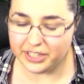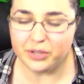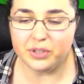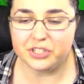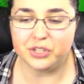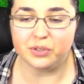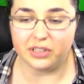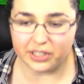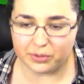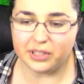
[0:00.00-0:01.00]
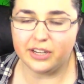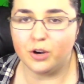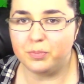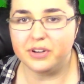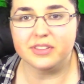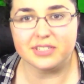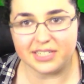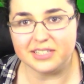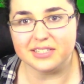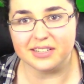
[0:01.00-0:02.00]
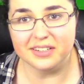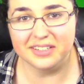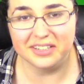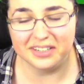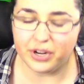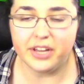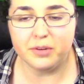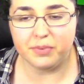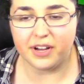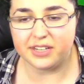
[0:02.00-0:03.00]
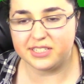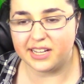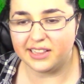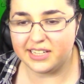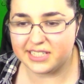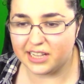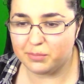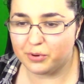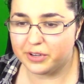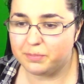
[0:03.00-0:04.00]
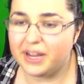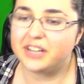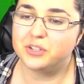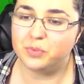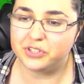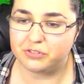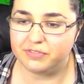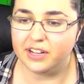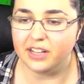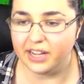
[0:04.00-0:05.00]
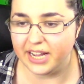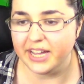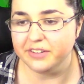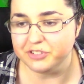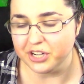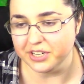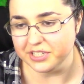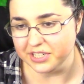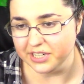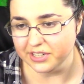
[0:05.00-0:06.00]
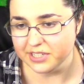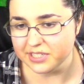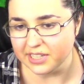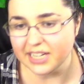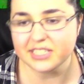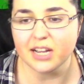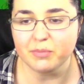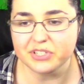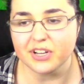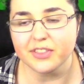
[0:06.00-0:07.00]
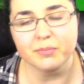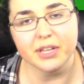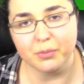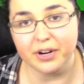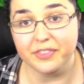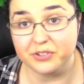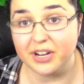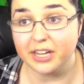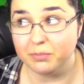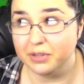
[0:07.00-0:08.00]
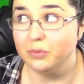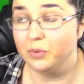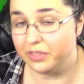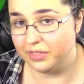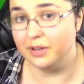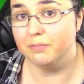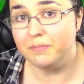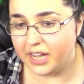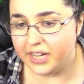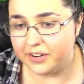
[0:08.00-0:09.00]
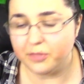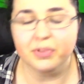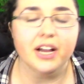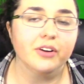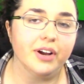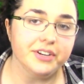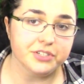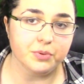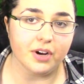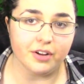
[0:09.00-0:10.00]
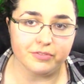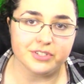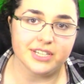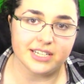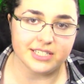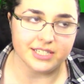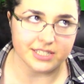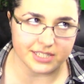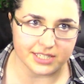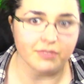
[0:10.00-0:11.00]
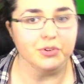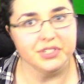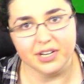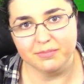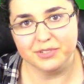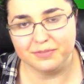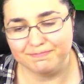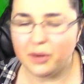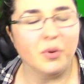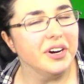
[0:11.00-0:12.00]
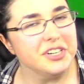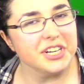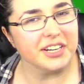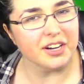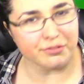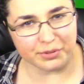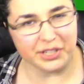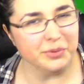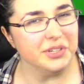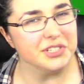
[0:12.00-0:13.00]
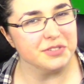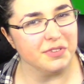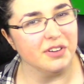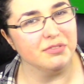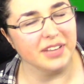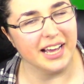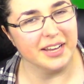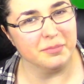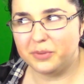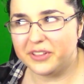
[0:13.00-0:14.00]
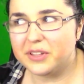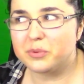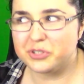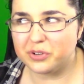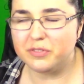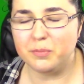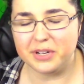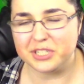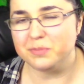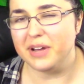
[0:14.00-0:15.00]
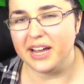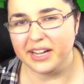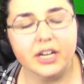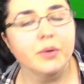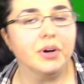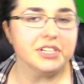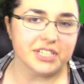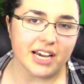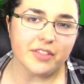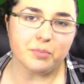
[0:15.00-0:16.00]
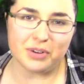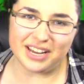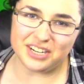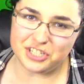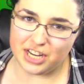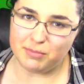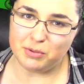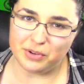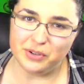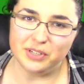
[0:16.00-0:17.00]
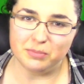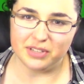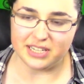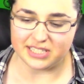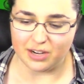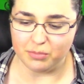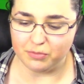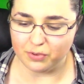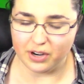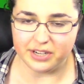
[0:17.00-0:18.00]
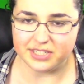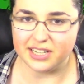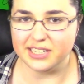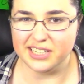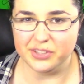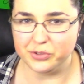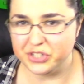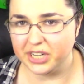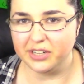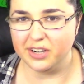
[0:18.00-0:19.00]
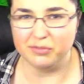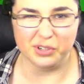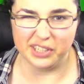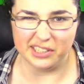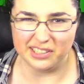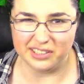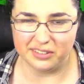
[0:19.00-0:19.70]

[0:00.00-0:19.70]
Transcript: A eunuch joke literally opened the season. Brienne and Pod suddenly teleported back to Winterfell ahead of Jon and Daenerys. The last time we saw them, they were at the dragon pit with them. And the plot grinded to a halt for sex scenes several times. I want to check off reunions fall flat, but they were sort of a mixed bag, and I want to see how the Bran and Jaime reunion plays out before I decide to either check it off or kill it.